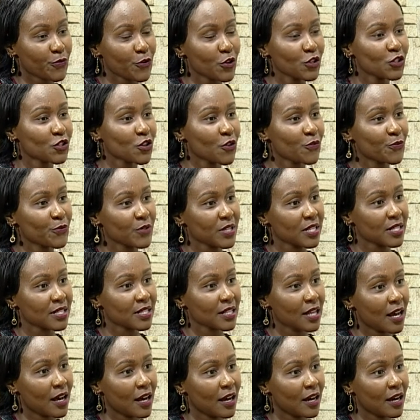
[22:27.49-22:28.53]
front office
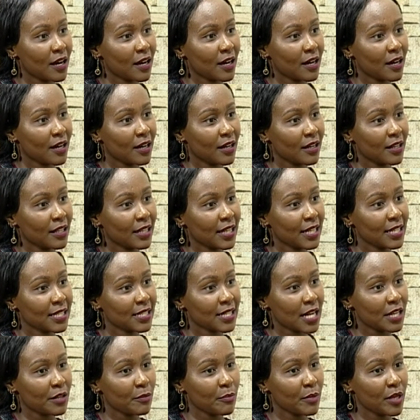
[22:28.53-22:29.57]
uh, lady
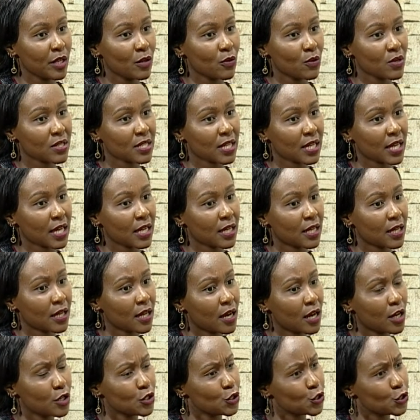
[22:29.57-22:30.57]
admin was like uh,